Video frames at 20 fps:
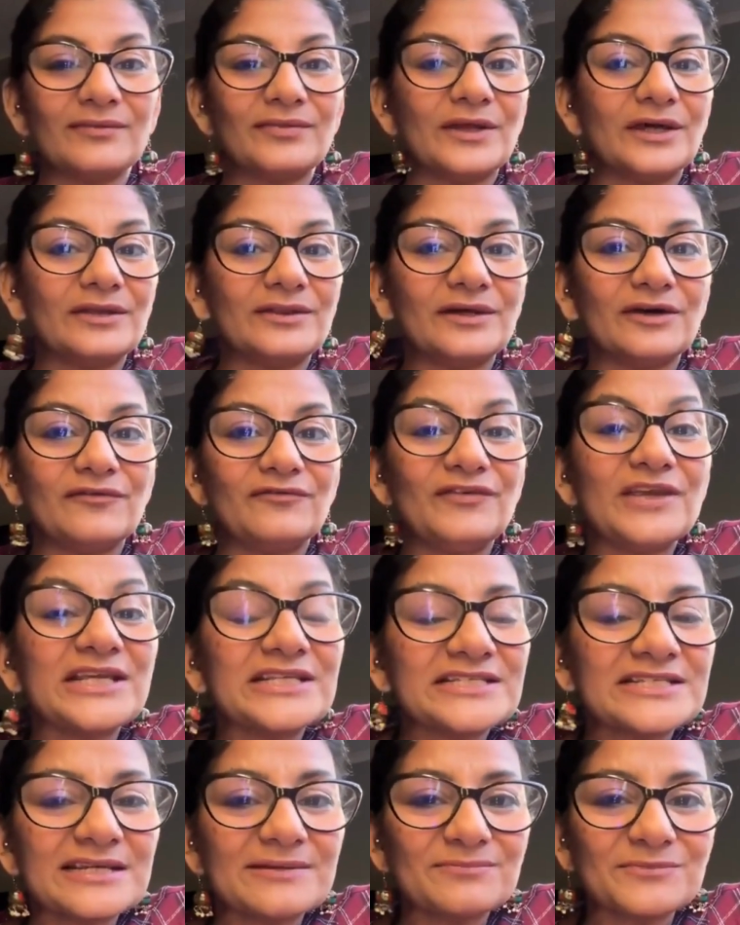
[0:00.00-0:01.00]
the
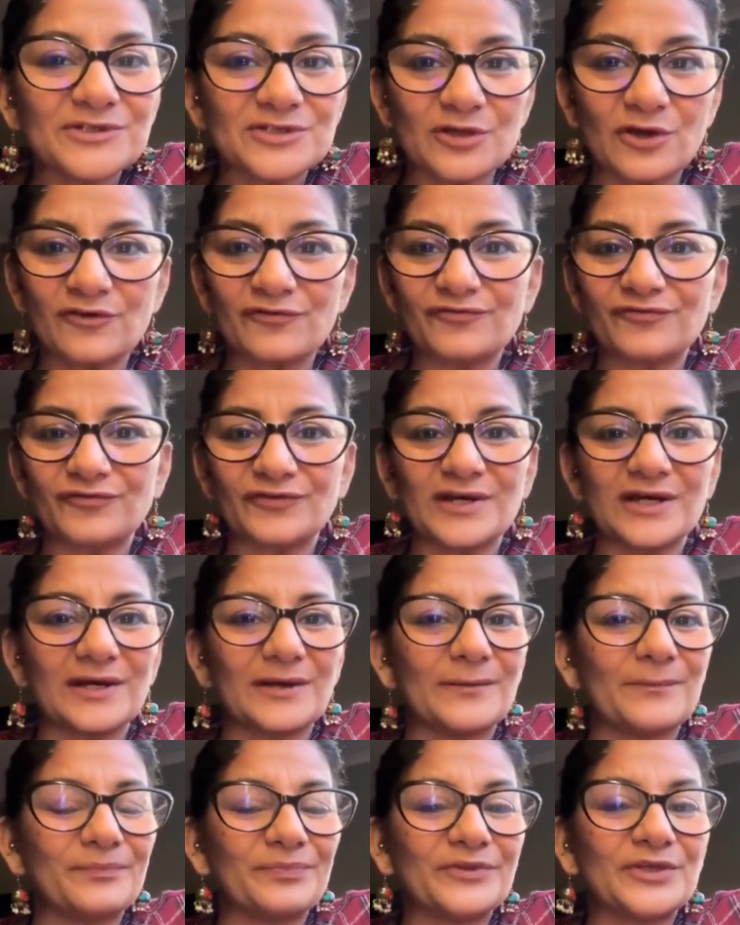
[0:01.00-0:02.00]
victims of
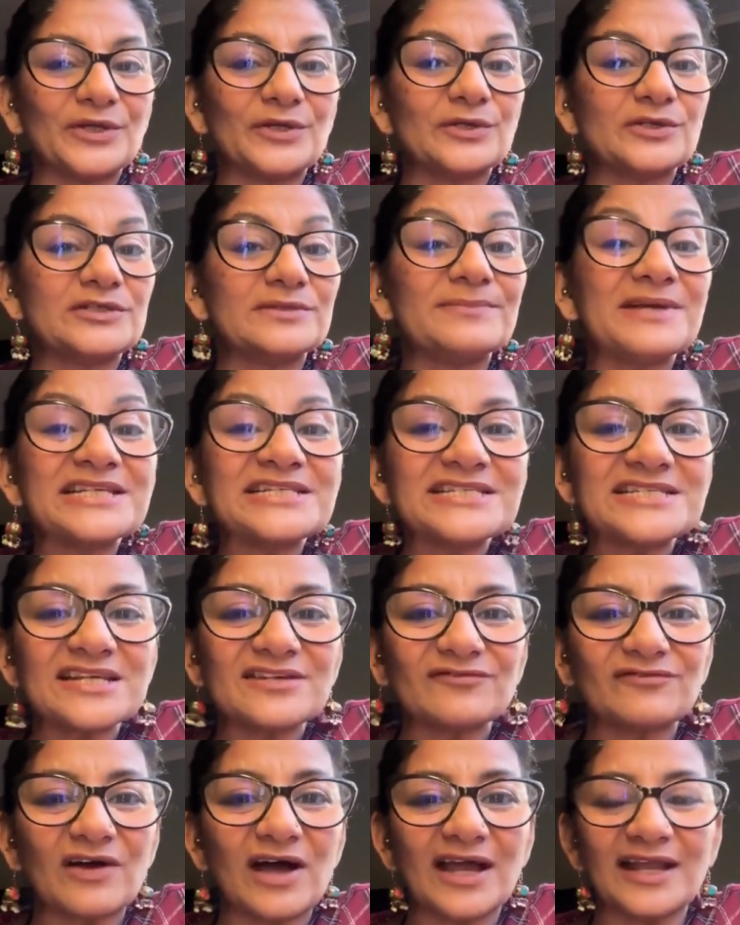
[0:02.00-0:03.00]

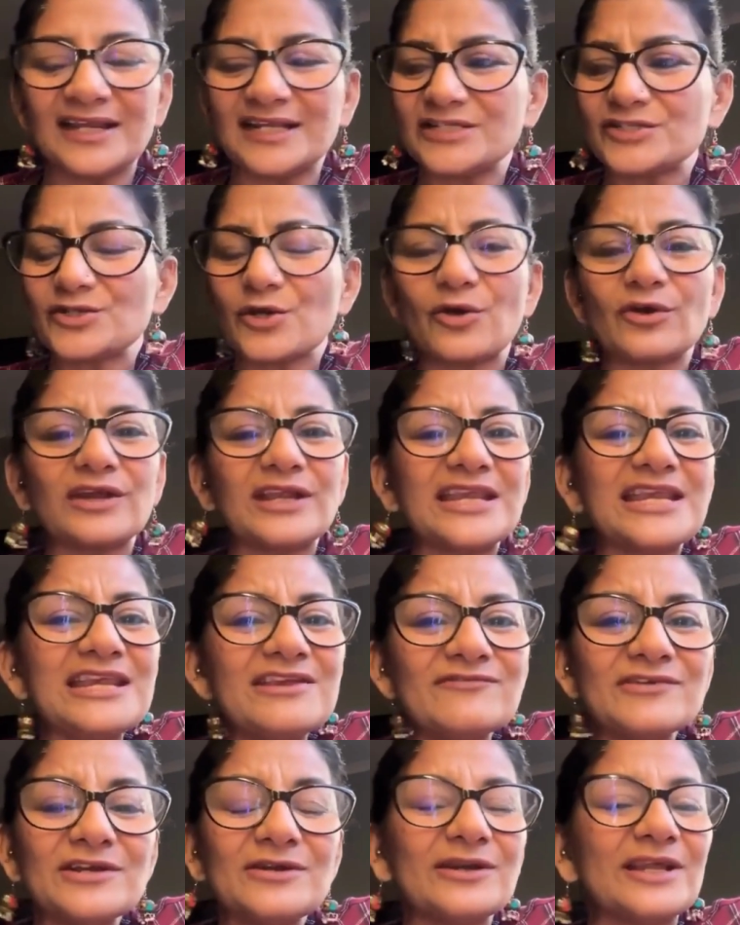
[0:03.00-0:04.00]
domestic violence, or
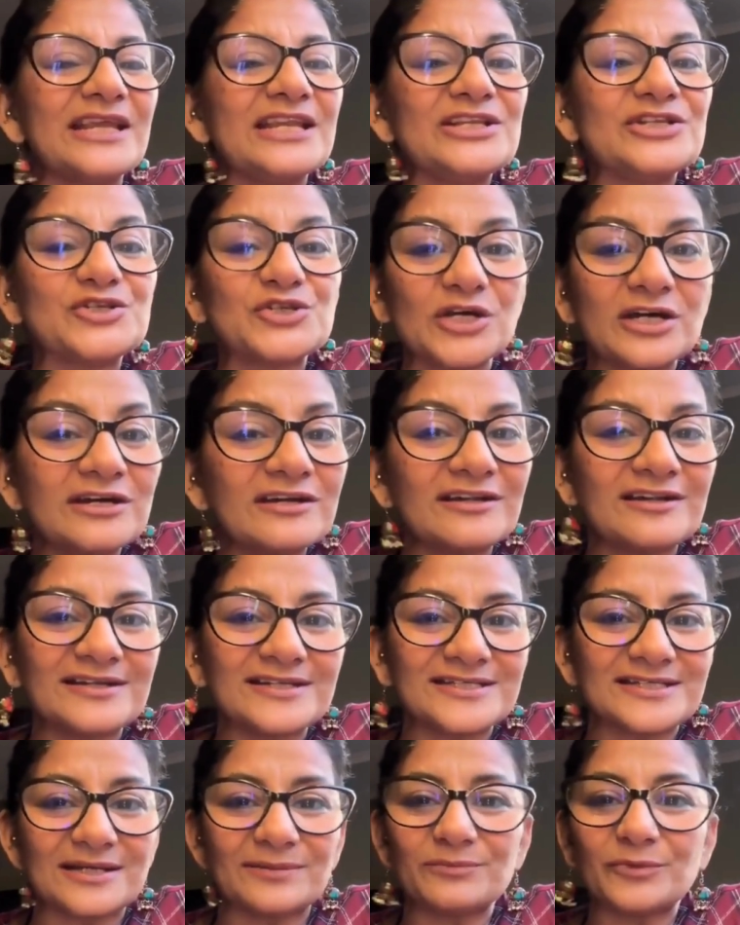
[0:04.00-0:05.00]
even in
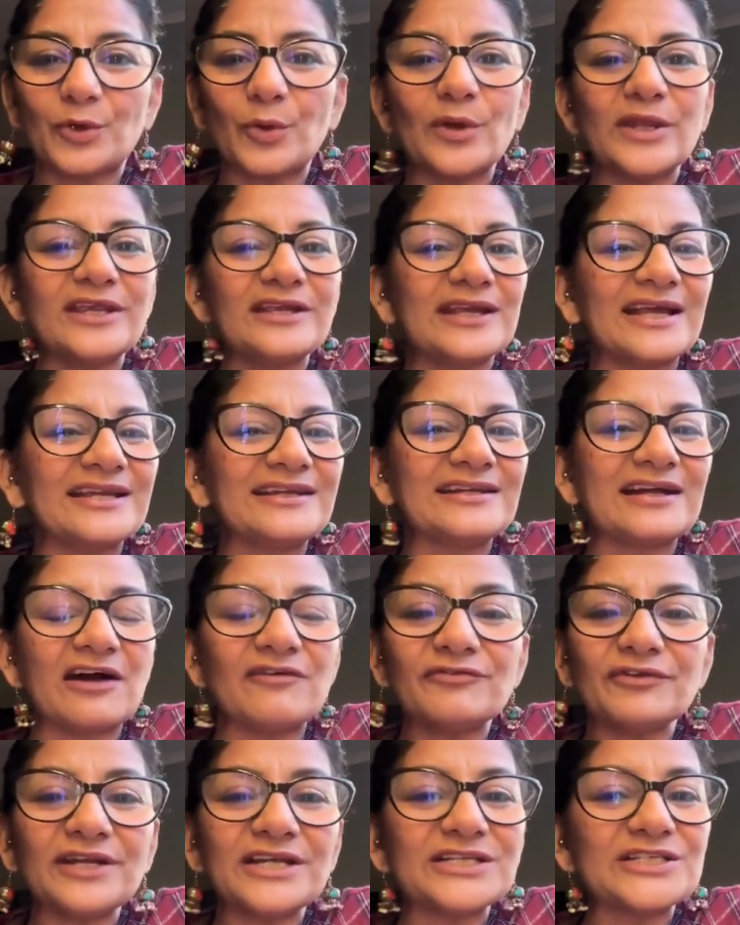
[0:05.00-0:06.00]
journalism, going and
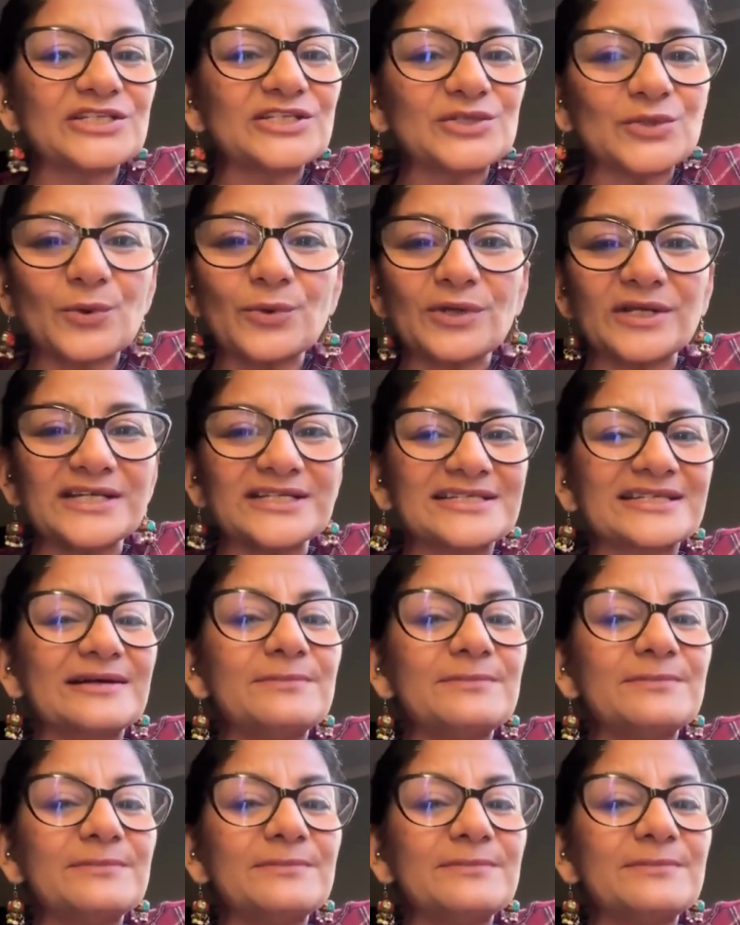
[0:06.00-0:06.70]
covering stories.